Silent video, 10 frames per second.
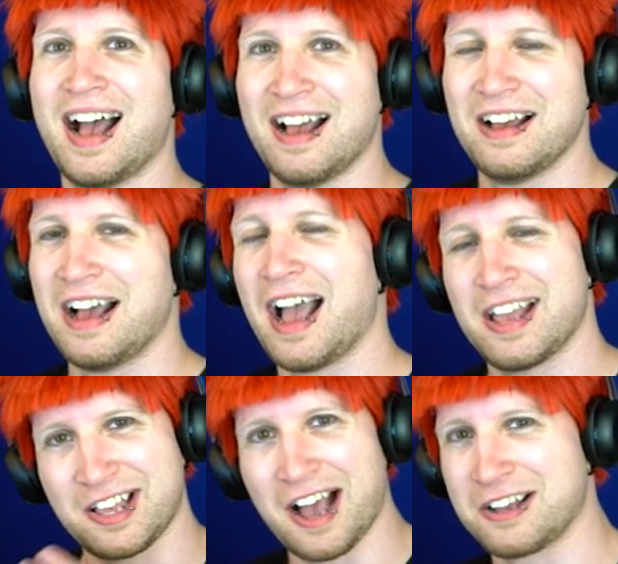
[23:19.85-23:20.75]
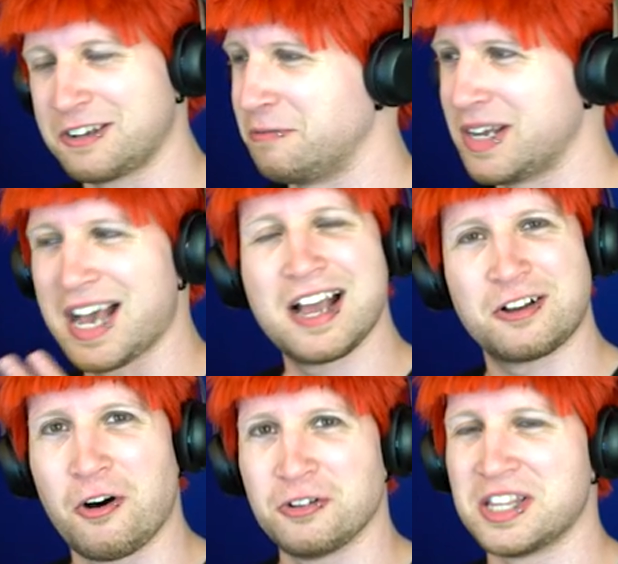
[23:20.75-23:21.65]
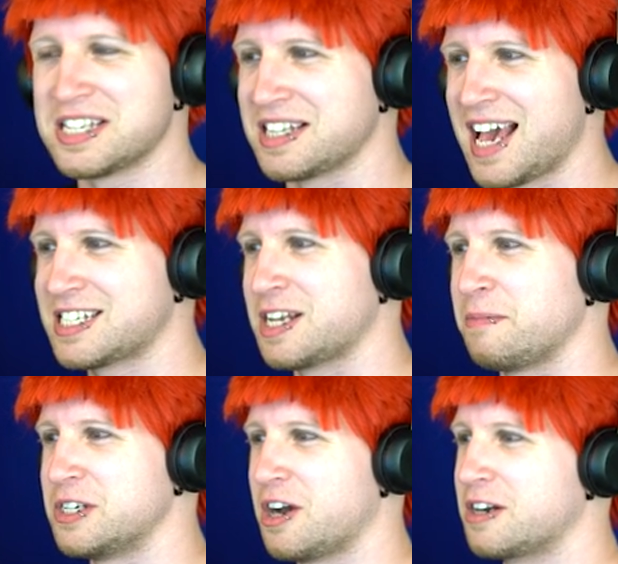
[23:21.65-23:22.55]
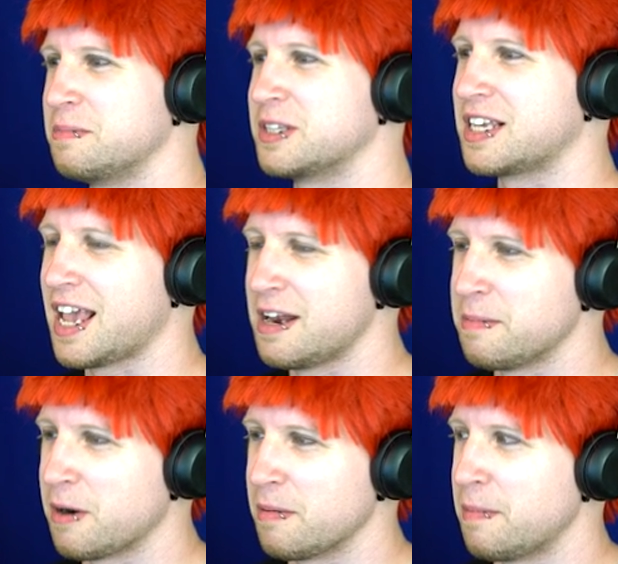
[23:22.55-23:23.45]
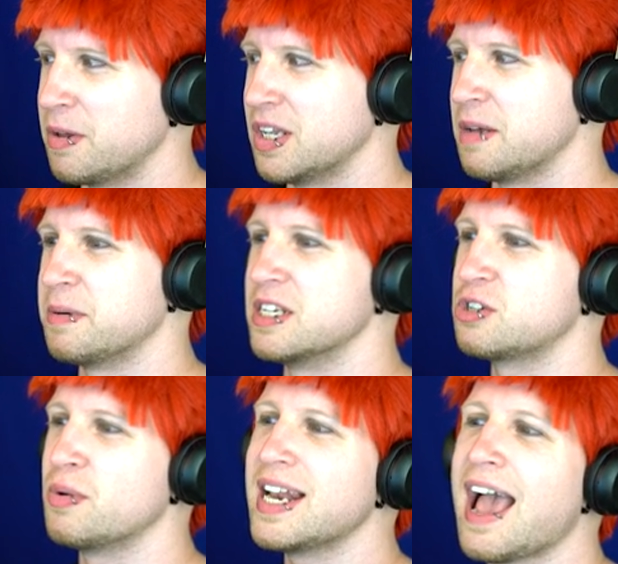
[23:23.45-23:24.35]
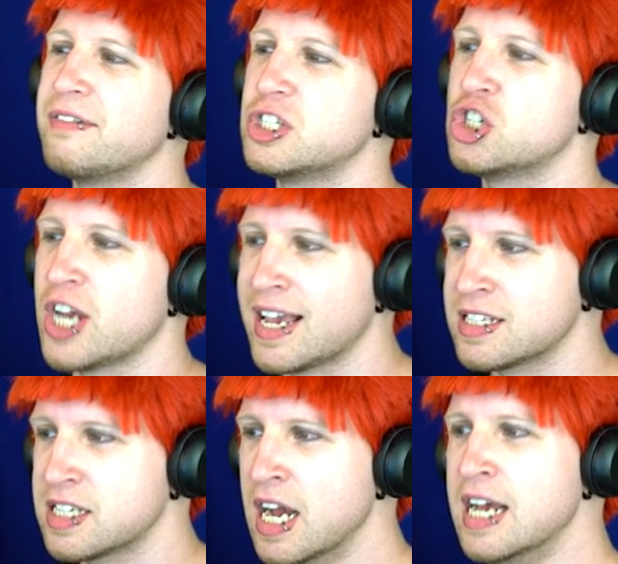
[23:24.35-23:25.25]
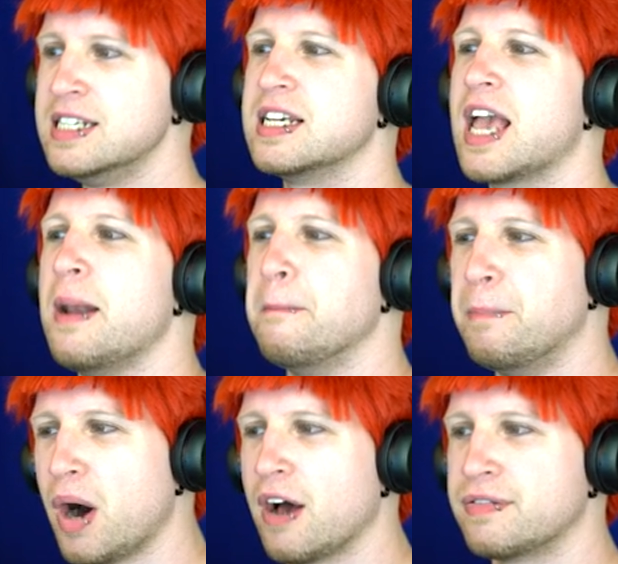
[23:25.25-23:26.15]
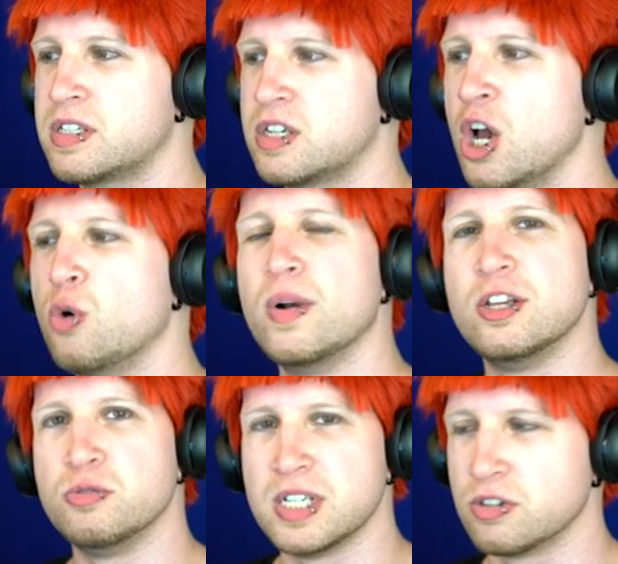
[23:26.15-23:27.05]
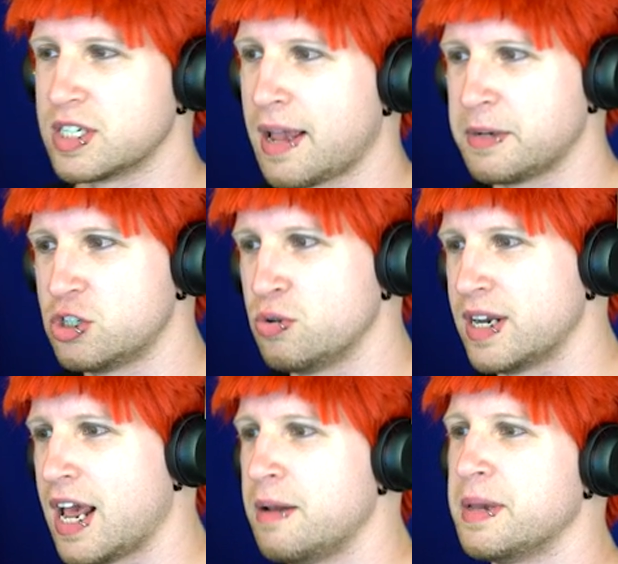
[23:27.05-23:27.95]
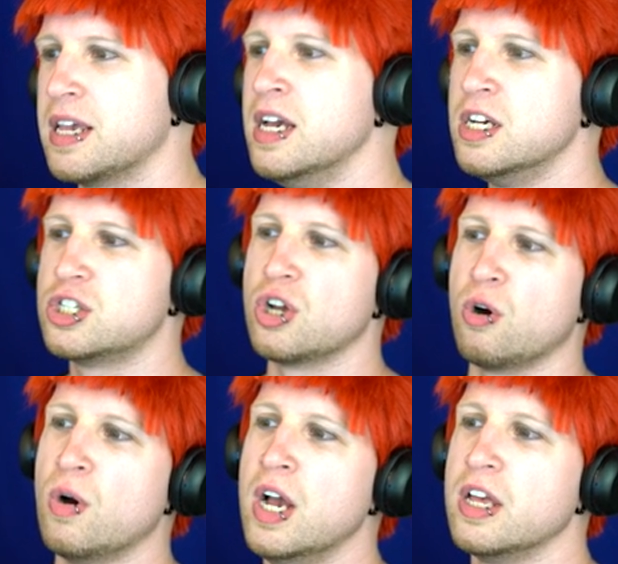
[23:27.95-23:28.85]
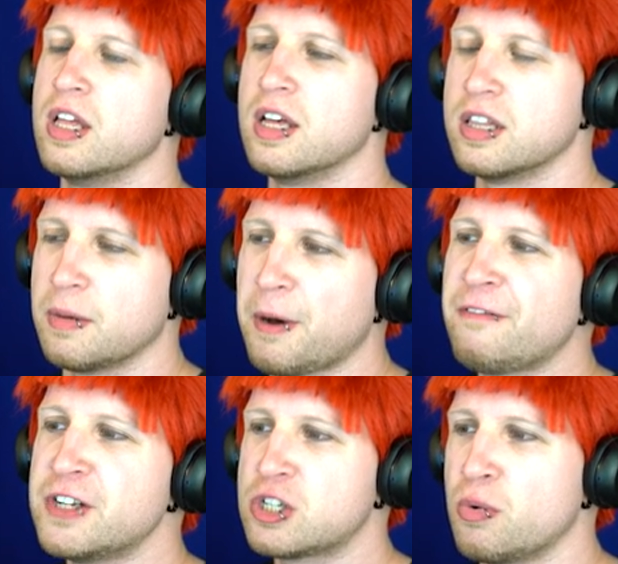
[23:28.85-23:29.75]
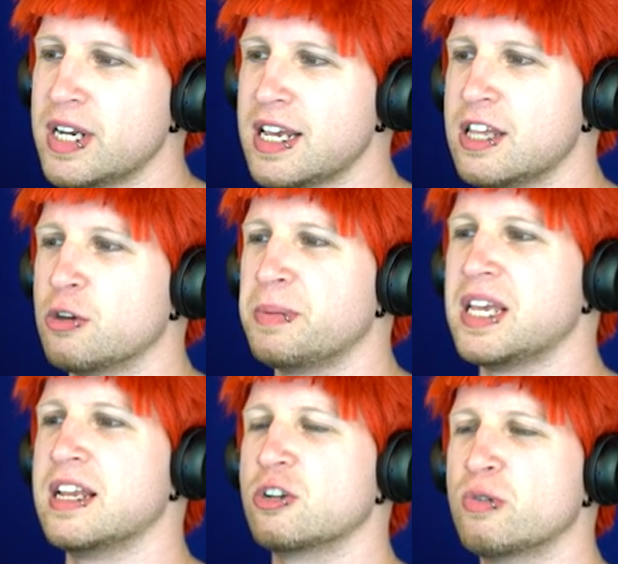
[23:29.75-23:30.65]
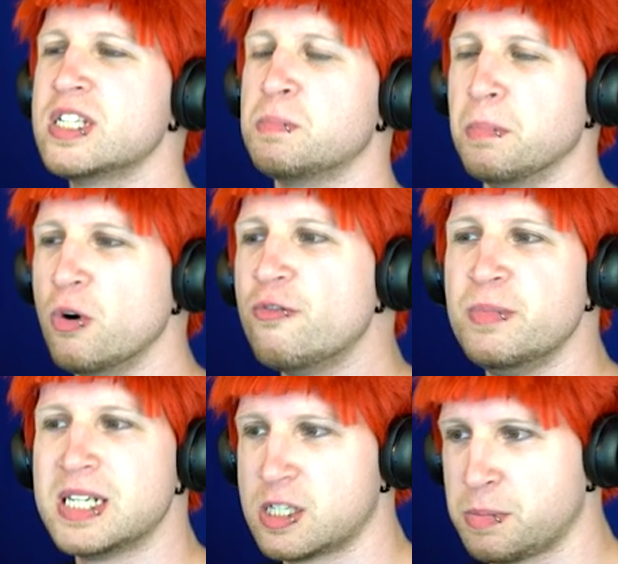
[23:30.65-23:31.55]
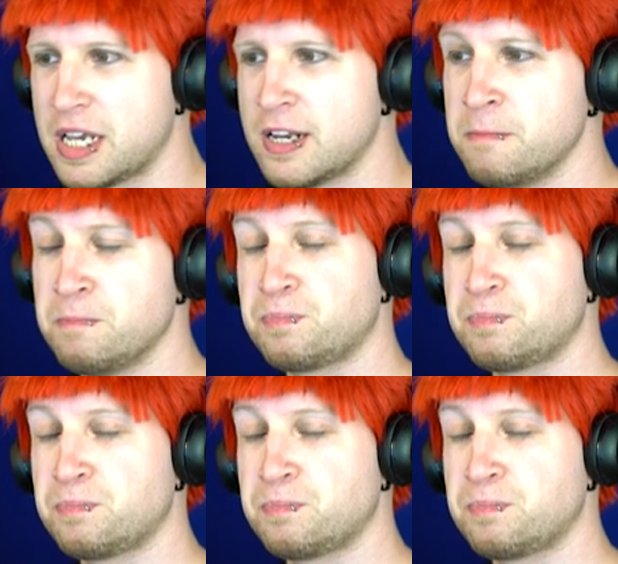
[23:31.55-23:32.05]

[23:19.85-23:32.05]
I, I, we kind of called this last time we talked about the candy barb ability, but it's going to have a chance to get buffs when you deal damage to an enemy. So uh, the buff is going to either be increased movement speed,